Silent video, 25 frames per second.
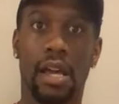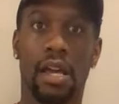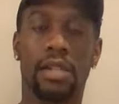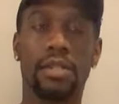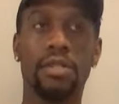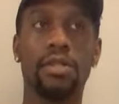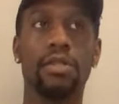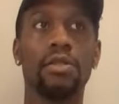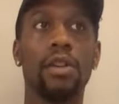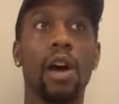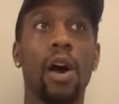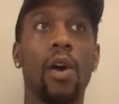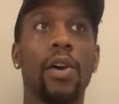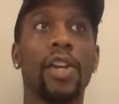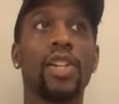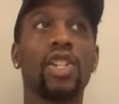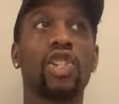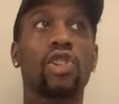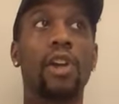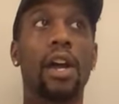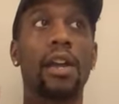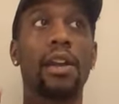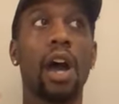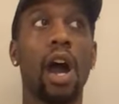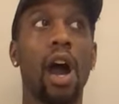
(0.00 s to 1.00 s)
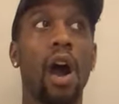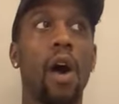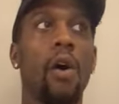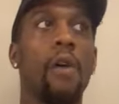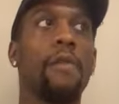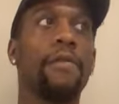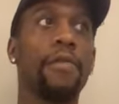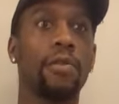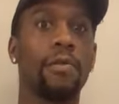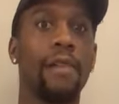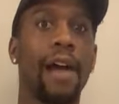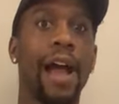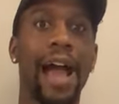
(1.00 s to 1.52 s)
You know, he's trying to
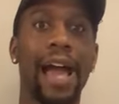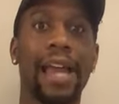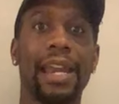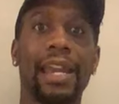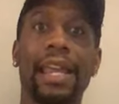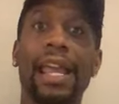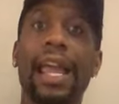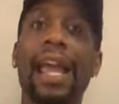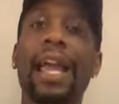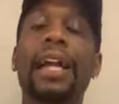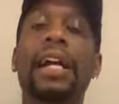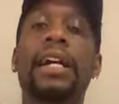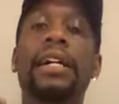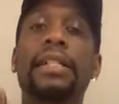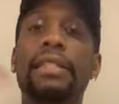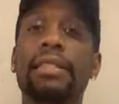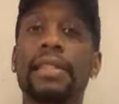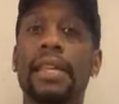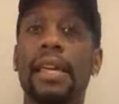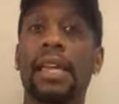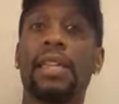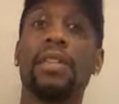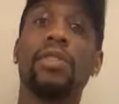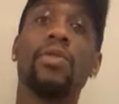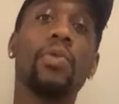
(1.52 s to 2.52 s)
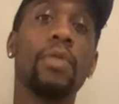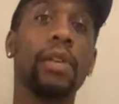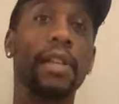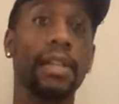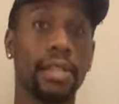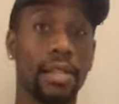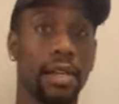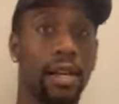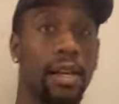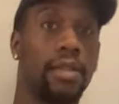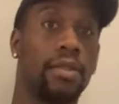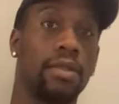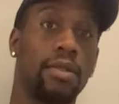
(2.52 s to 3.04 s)
override it and continue his
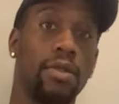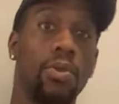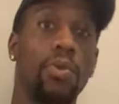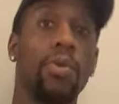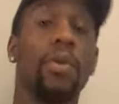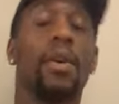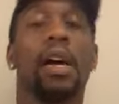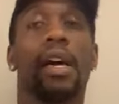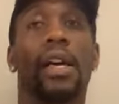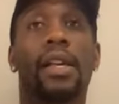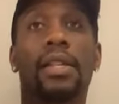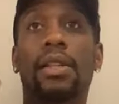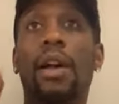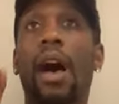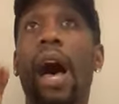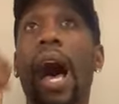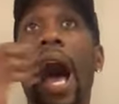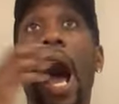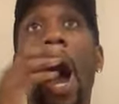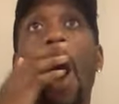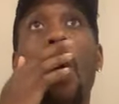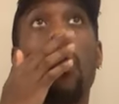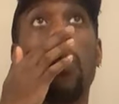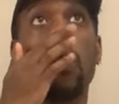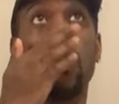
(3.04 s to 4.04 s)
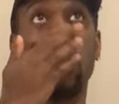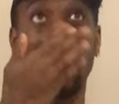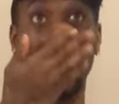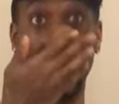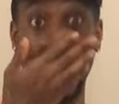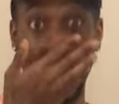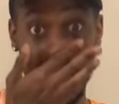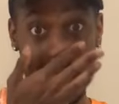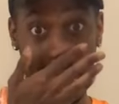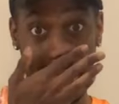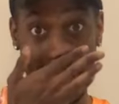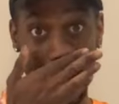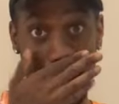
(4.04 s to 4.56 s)
hustle. So I
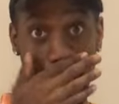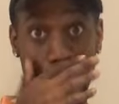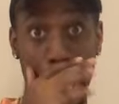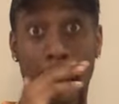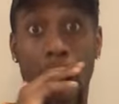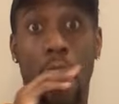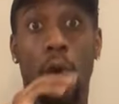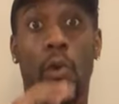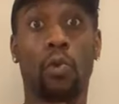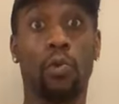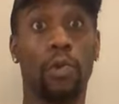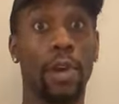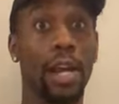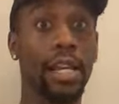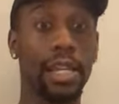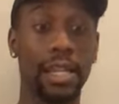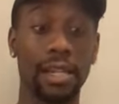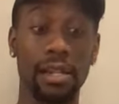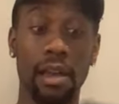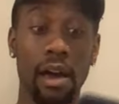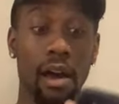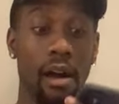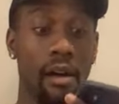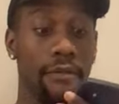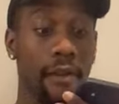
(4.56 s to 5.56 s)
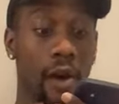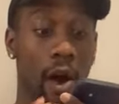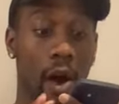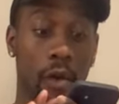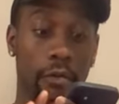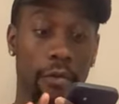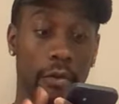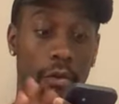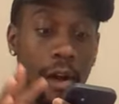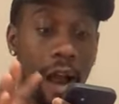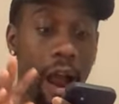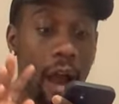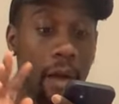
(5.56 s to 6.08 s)
really, really love
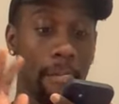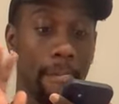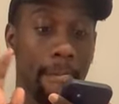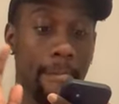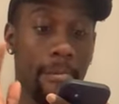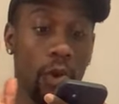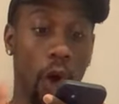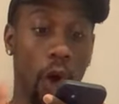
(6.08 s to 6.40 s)
override